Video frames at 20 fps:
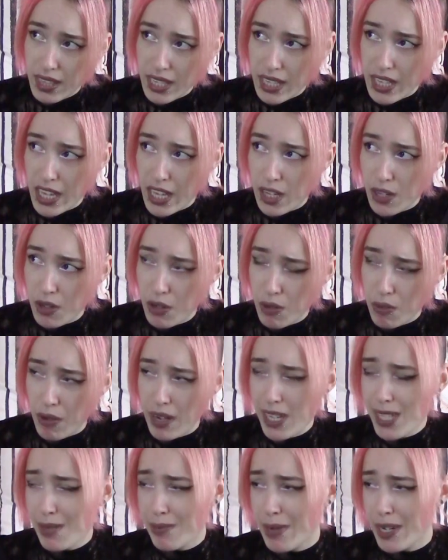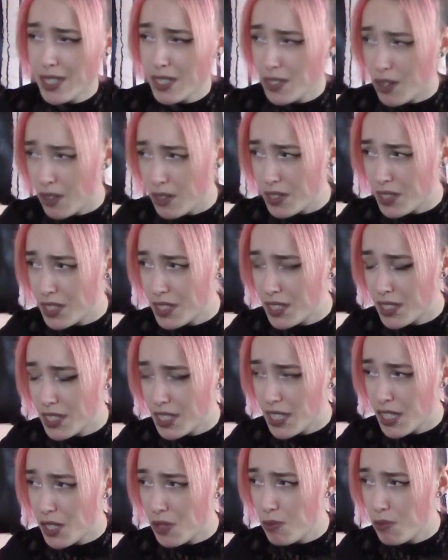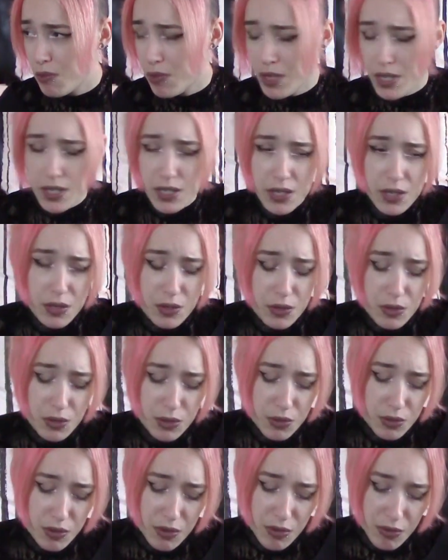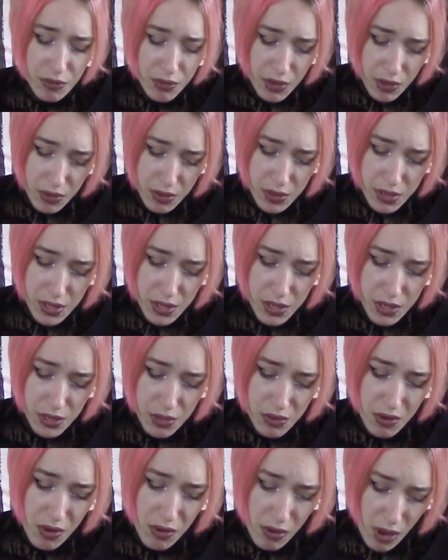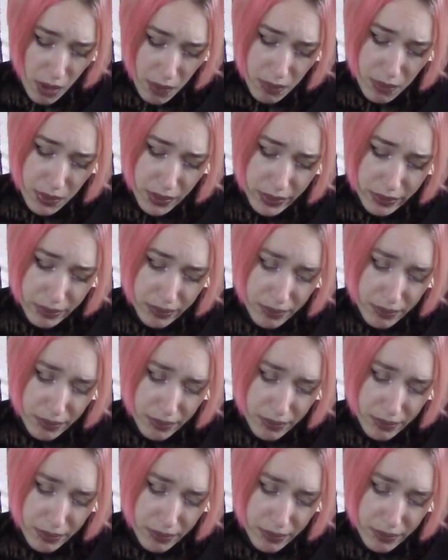thinking, why is my daughter this weirdo who refuses to grow up?